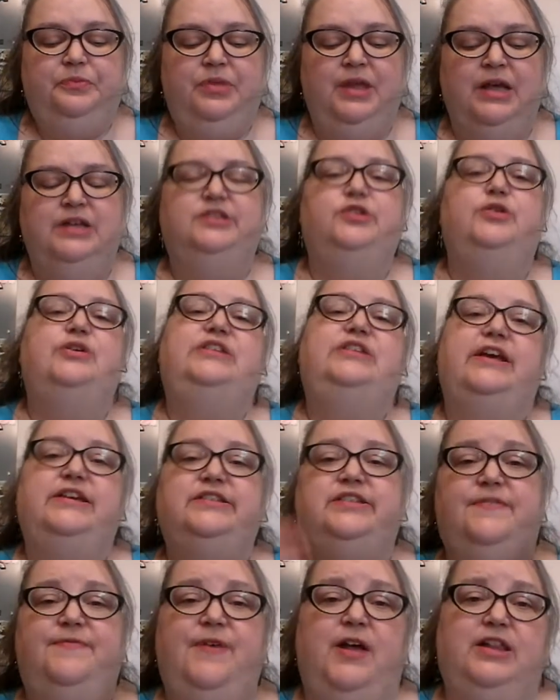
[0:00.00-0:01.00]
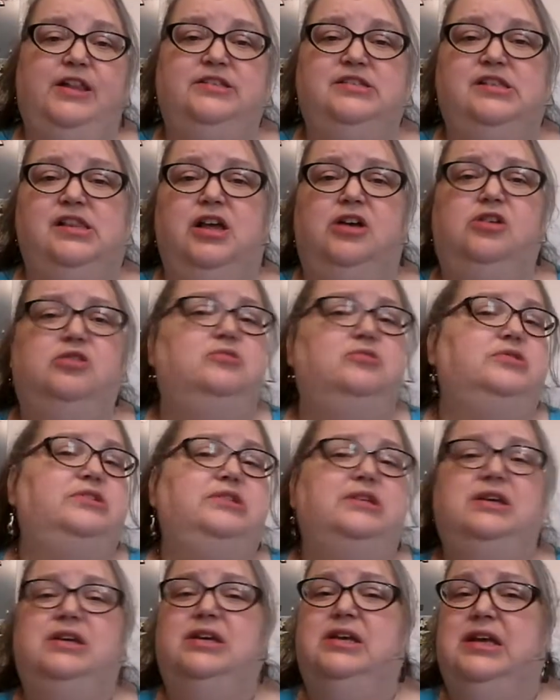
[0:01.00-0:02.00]
And so he takes off all his
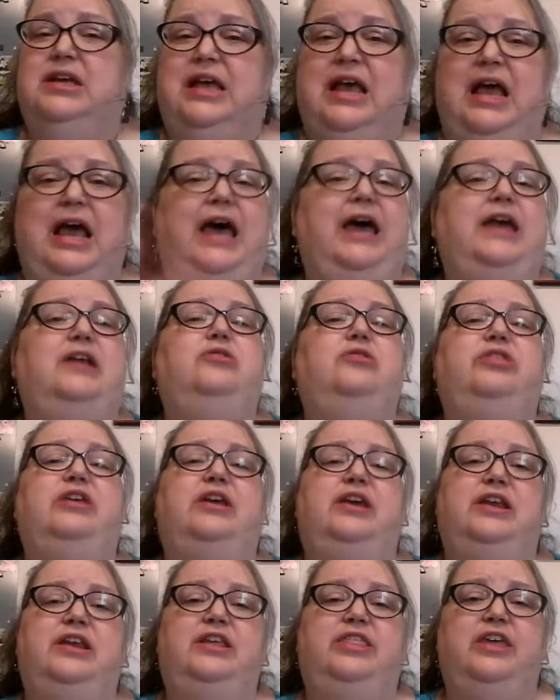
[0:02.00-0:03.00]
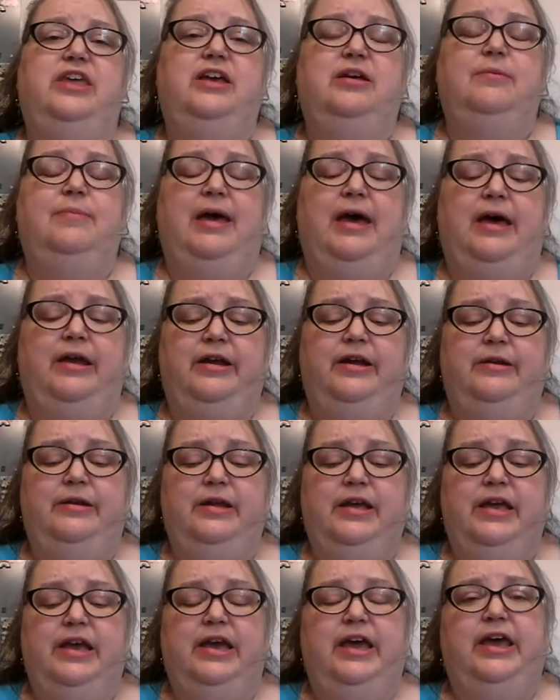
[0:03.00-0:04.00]
clothes. I don't think anything about it.
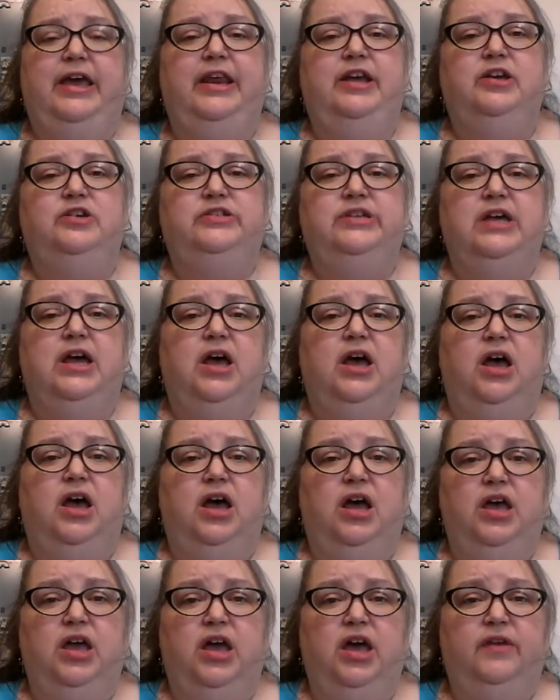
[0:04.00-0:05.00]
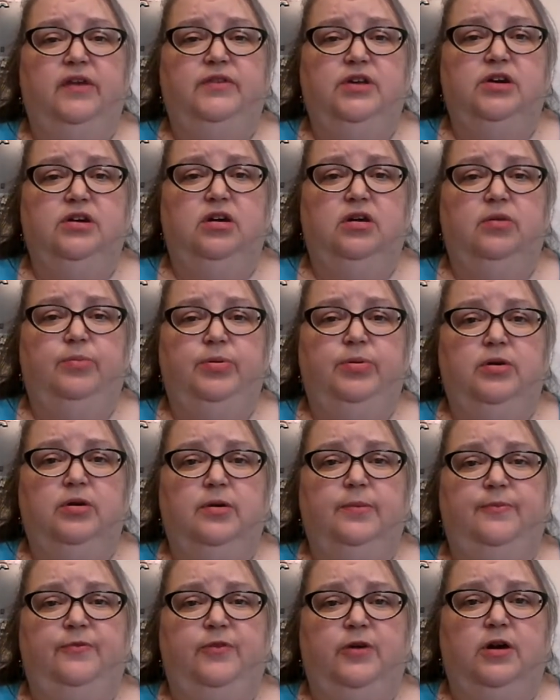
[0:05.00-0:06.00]
And he goes, I have to go
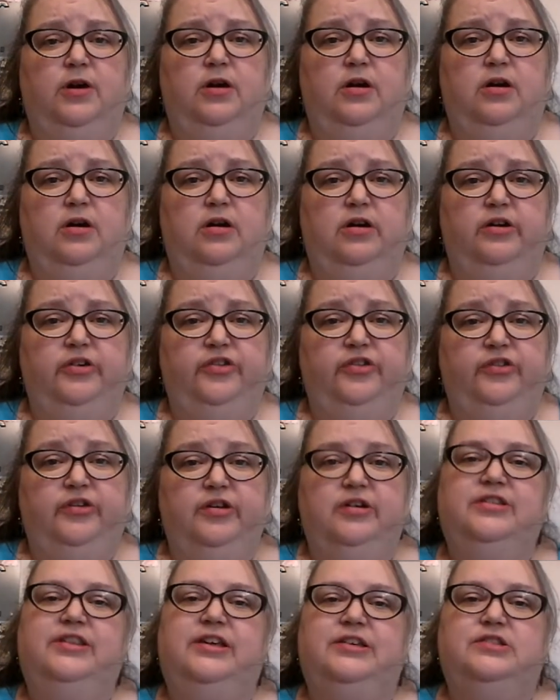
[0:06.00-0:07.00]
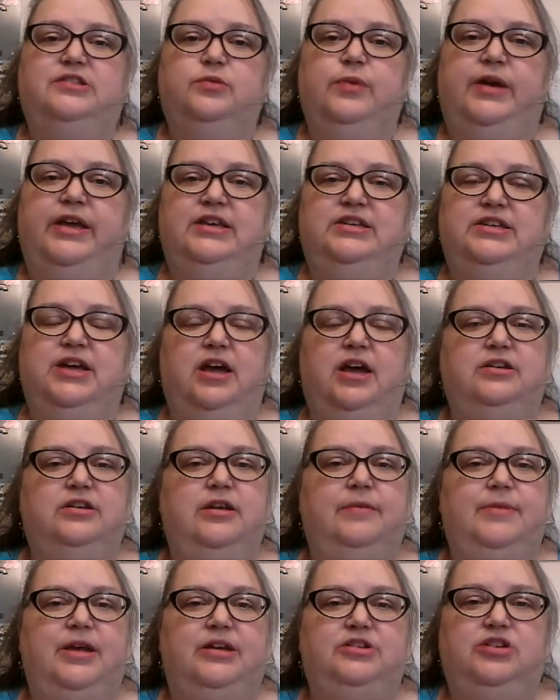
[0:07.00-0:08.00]
poop first. That's the way he talked, and
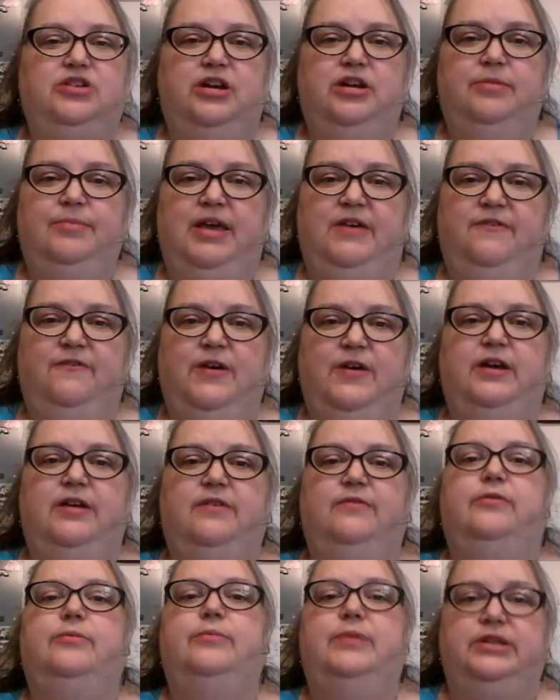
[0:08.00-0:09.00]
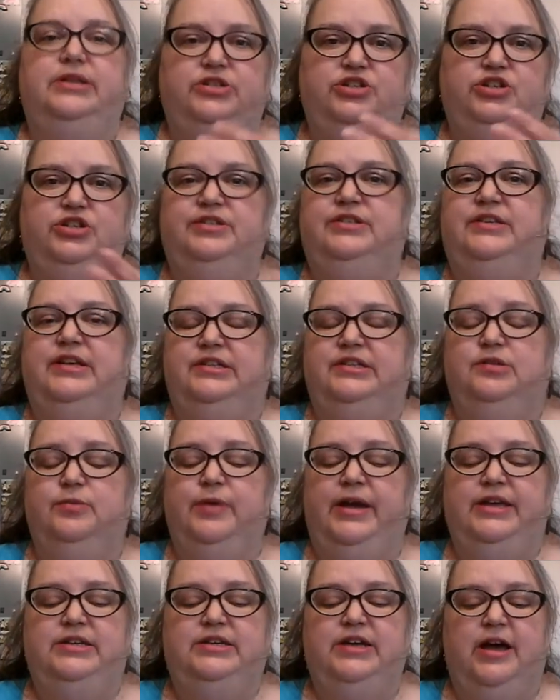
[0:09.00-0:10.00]
I'm not trying to make fun of him. It's just that's the
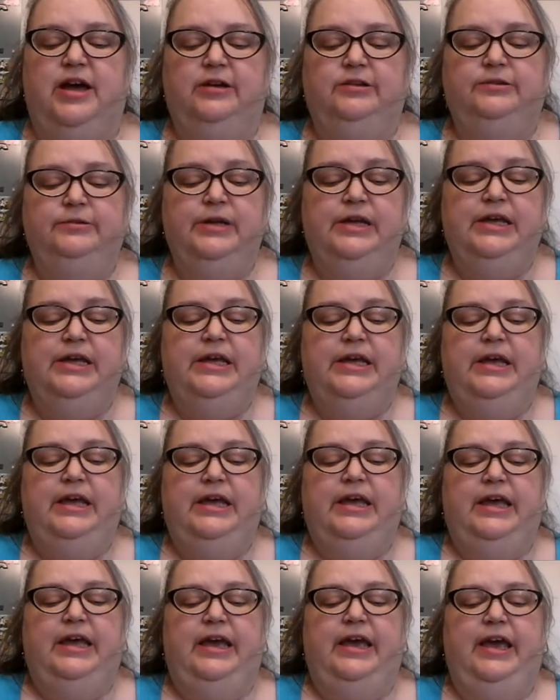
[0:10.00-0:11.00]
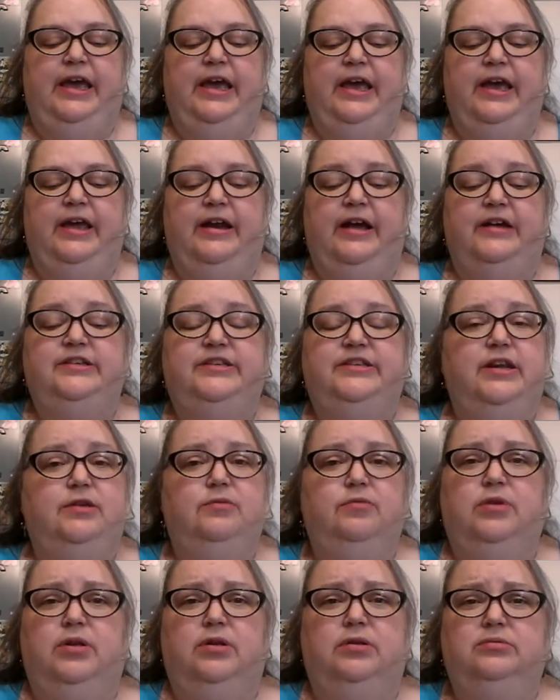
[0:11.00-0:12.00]
way he talked. And I said,
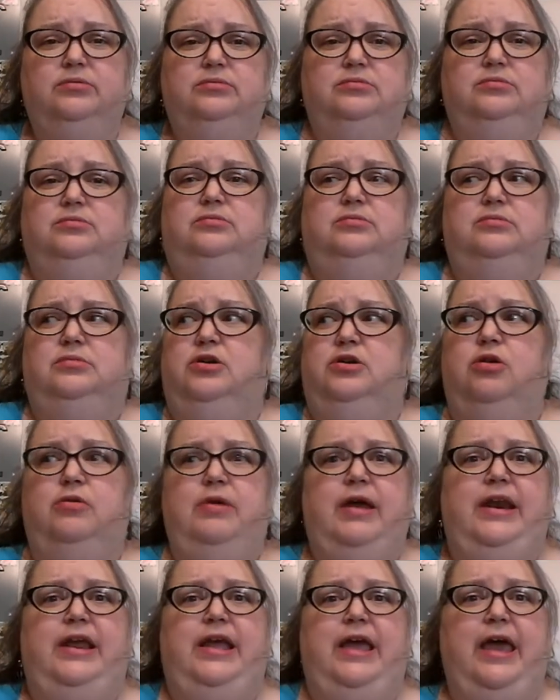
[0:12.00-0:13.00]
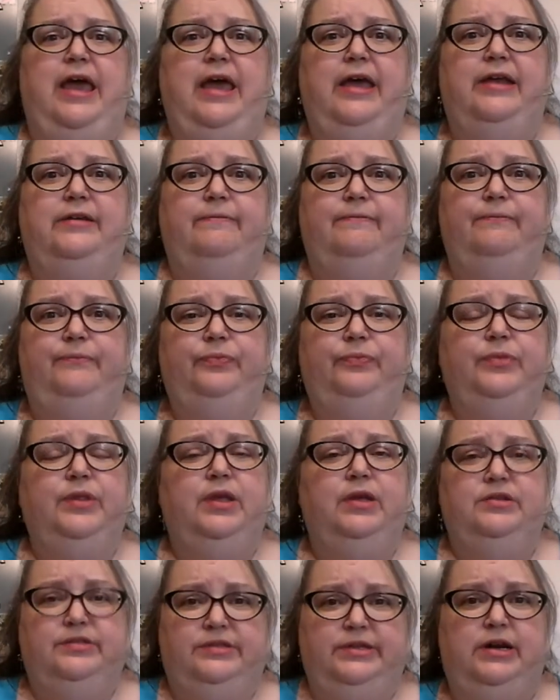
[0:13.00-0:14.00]
well, go right ahead.
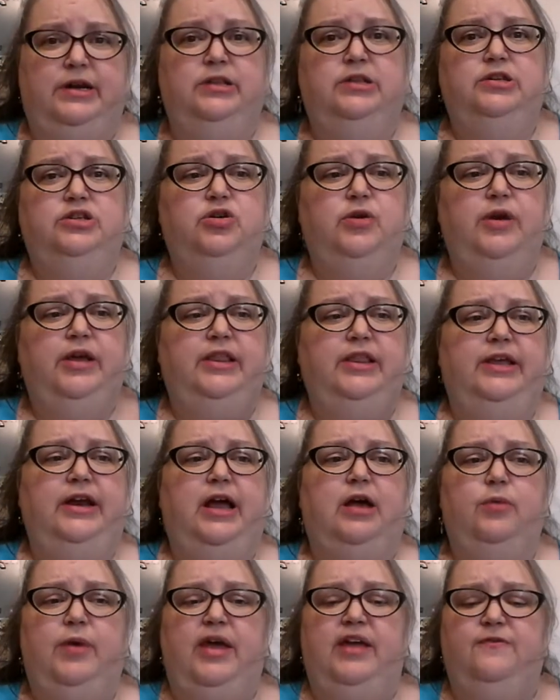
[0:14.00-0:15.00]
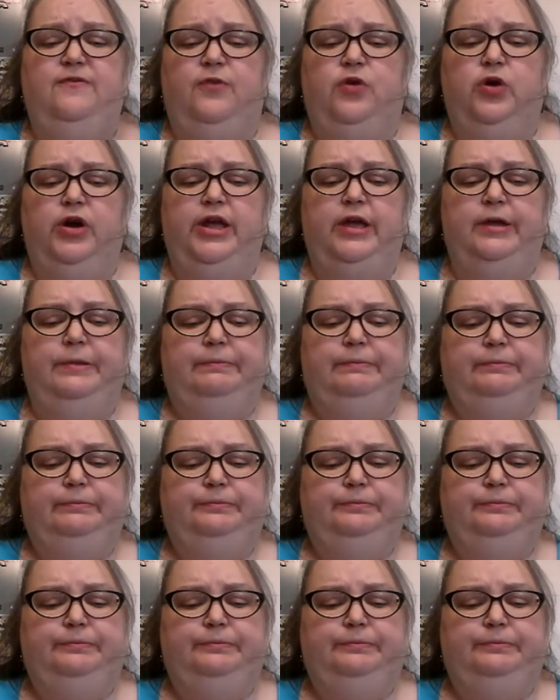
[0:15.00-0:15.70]
Sit on the toilet. I'll wait for you.